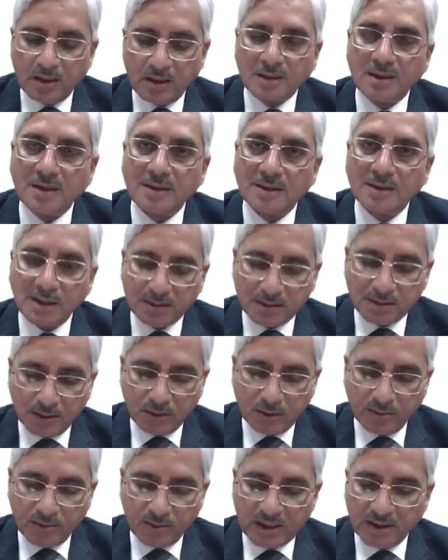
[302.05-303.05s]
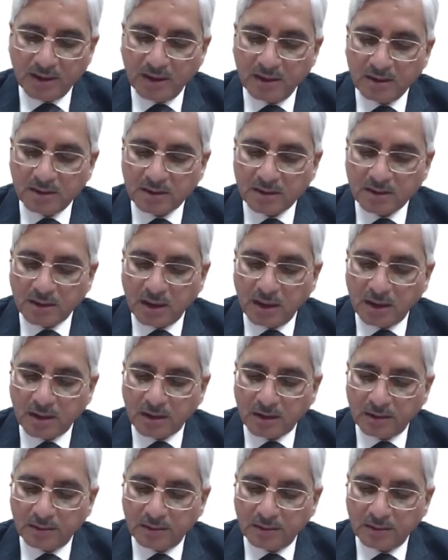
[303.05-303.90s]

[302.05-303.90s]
eta 0 by L star